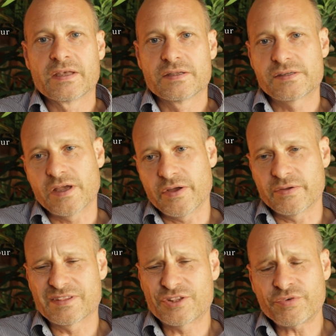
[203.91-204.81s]

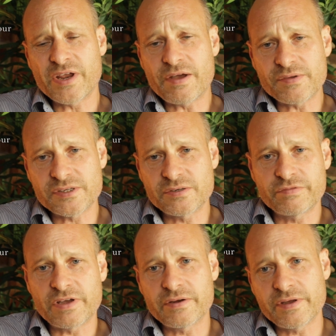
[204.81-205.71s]
So 3 hours to do a
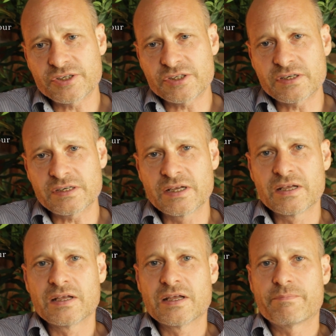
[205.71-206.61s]
valuation,
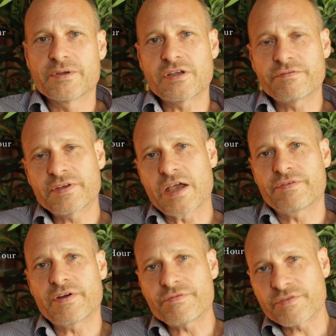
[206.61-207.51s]
but don't forget,
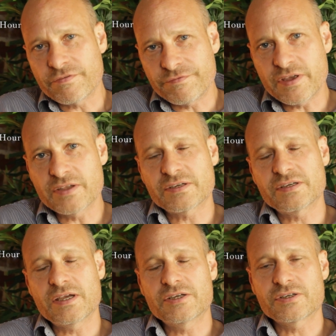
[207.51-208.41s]
for every fee that
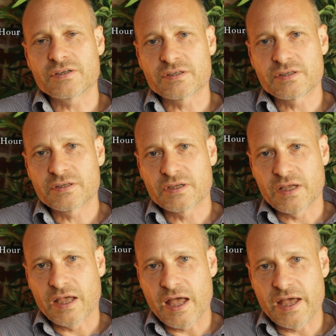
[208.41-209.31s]
an agent
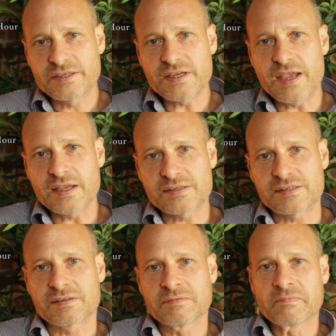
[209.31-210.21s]
takes,